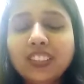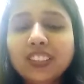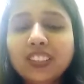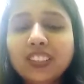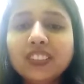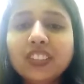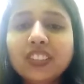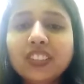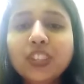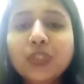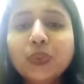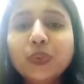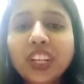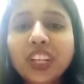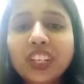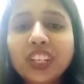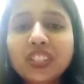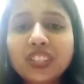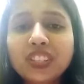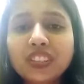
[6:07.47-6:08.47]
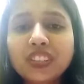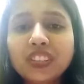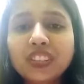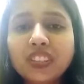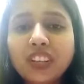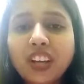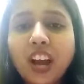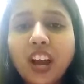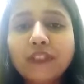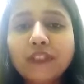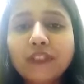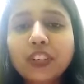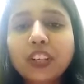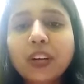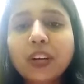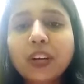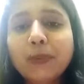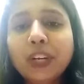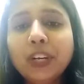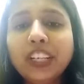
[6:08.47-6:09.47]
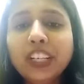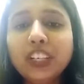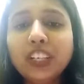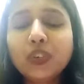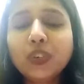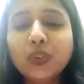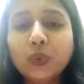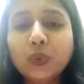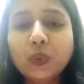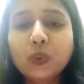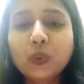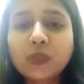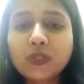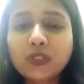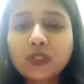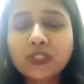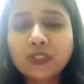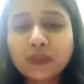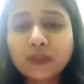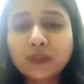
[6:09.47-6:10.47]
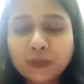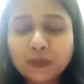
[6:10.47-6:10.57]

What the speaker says: the duration after completing your course?